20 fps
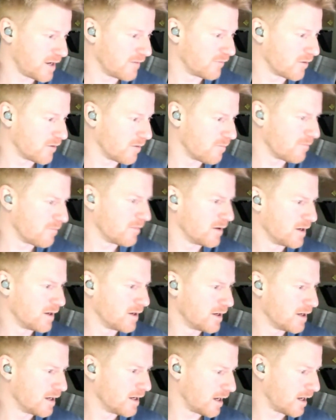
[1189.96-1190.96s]
of them.
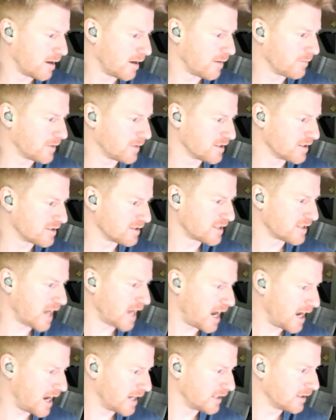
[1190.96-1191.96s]
I'm going to
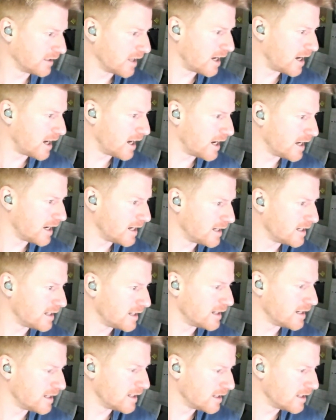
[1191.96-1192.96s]

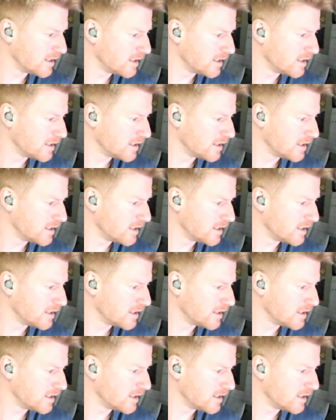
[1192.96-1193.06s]
sideline